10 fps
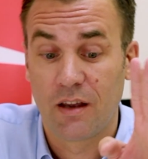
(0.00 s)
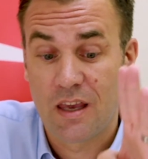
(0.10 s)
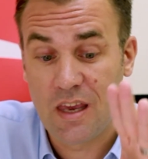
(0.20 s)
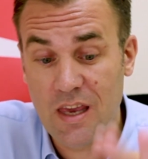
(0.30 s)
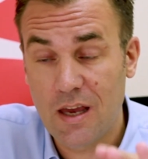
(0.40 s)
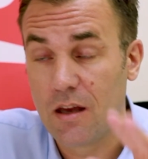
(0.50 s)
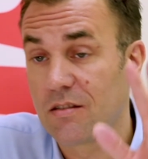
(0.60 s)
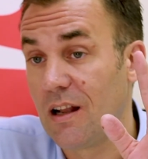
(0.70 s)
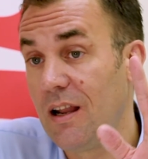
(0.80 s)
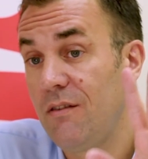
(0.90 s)
Here
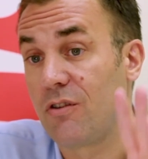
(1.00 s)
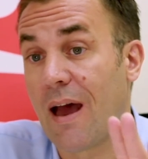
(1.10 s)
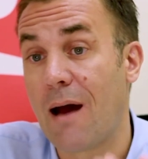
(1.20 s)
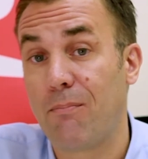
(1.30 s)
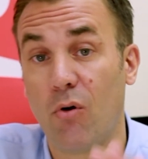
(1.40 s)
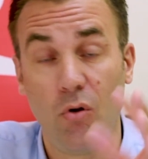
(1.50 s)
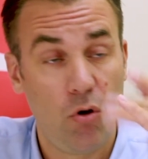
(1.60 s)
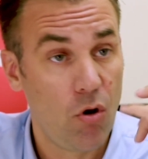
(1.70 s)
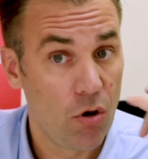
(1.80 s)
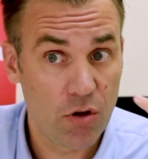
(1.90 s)
they leave the apple
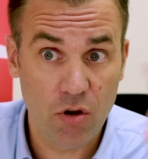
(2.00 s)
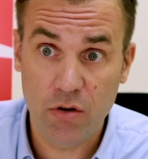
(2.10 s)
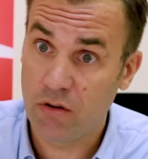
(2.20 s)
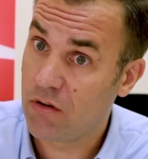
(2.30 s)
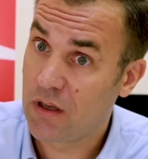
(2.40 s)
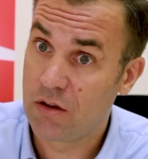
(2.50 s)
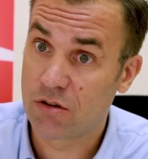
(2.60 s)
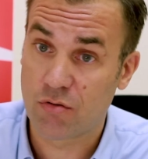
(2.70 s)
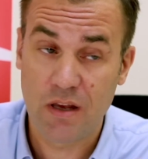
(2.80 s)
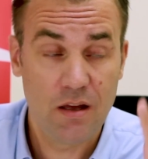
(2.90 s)
longer in the
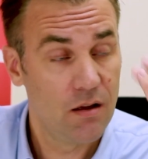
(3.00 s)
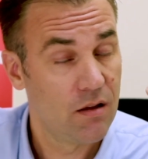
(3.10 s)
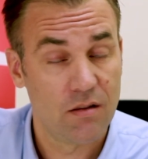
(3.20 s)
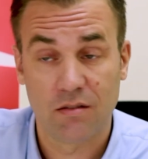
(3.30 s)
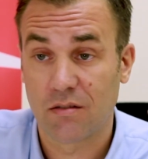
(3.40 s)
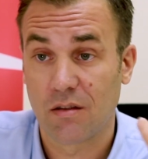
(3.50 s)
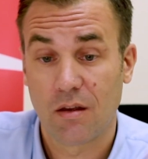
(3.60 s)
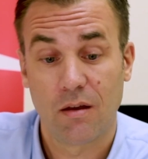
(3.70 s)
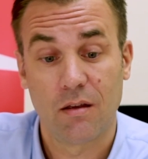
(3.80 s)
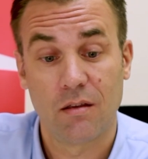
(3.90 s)
tree,
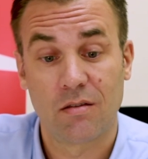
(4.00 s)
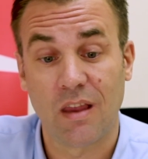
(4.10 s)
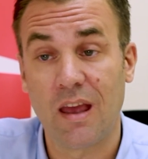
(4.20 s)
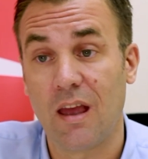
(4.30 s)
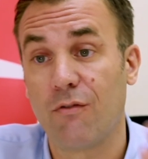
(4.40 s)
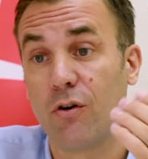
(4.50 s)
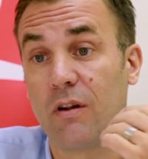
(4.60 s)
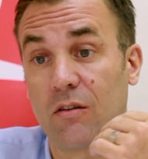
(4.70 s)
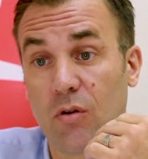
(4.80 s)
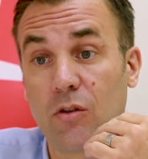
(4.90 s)
stay here for an
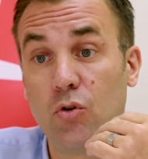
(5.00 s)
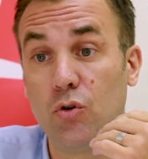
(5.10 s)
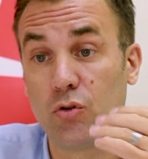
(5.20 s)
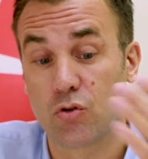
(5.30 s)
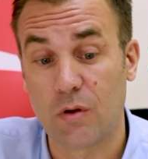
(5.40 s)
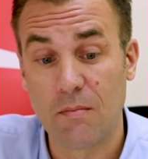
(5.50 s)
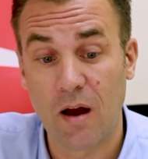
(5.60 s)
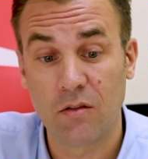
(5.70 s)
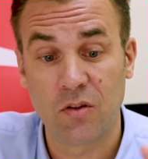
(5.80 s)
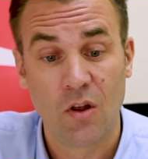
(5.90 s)
extra 2 to 3
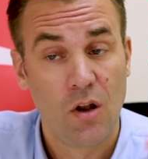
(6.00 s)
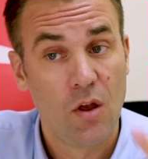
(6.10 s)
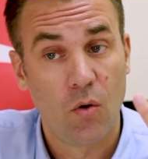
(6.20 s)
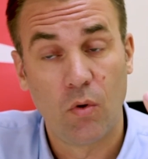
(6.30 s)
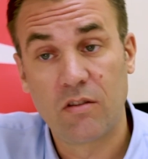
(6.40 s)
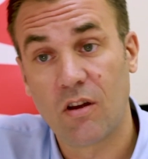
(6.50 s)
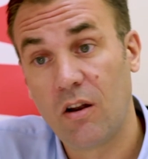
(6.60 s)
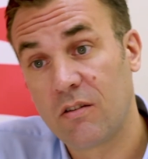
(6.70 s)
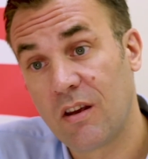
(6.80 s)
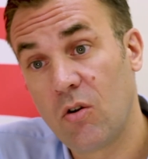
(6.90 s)
months. When
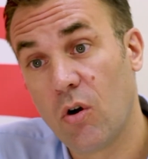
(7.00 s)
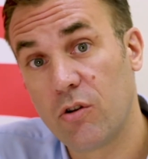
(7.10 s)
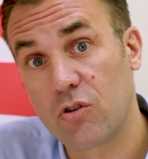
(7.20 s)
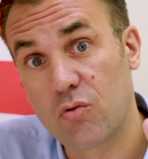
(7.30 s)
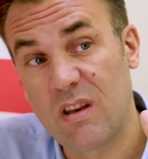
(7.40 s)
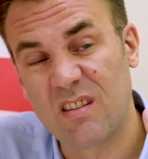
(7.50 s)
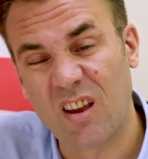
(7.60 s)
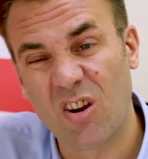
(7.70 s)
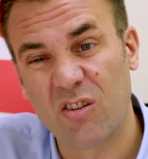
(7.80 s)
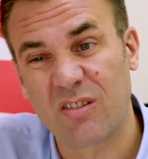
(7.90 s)
they go on the trees, they're
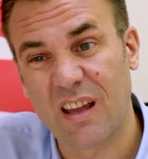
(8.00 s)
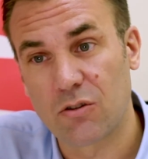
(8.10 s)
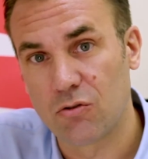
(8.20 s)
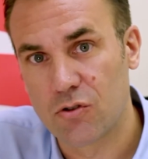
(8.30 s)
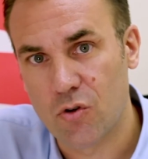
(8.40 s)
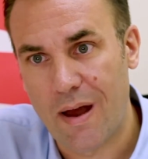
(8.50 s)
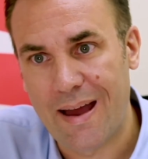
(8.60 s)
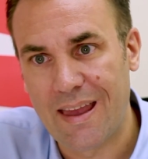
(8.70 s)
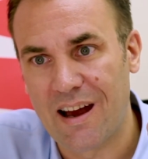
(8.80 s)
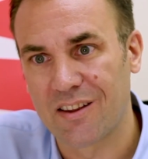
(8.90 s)
going to start to
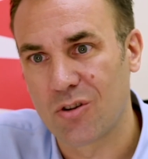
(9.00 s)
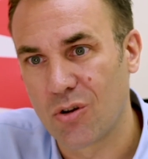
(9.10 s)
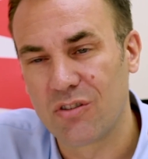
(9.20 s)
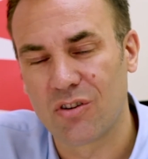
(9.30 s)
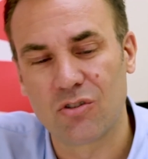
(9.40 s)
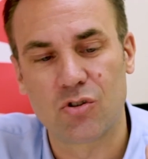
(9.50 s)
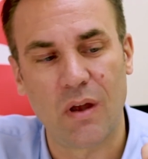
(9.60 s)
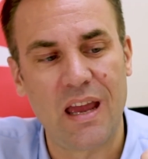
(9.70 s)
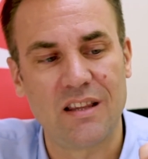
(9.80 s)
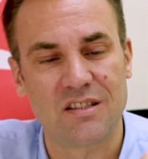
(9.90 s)
dry out,
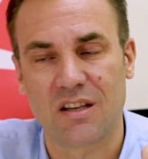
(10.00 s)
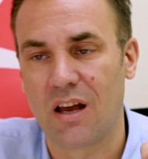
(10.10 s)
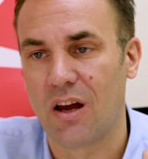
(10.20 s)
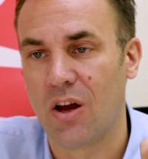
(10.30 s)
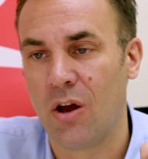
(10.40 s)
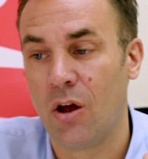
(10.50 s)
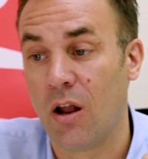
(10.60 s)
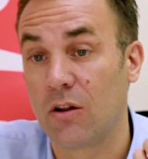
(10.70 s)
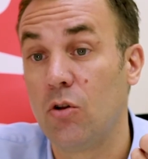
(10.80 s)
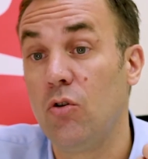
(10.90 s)
concentrate
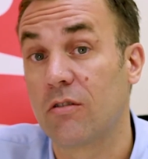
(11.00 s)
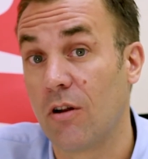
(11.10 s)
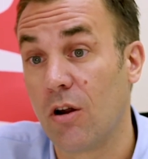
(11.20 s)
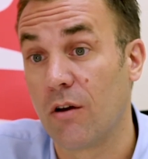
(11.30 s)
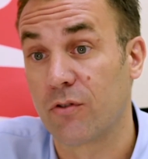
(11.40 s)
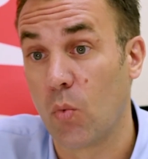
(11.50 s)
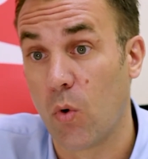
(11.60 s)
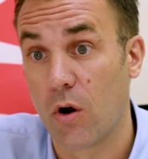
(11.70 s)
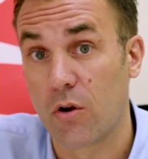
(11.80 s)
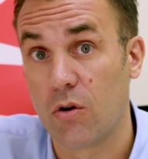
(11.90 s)
lose a lot of the
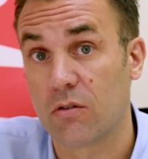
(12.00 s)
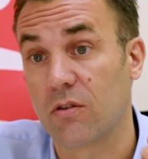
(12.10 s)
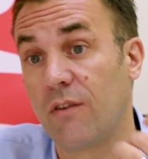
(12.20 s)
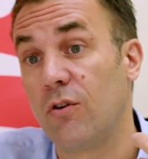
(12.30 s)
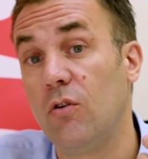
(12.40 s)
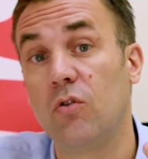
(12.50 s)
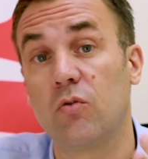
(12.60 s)
waters. If you lose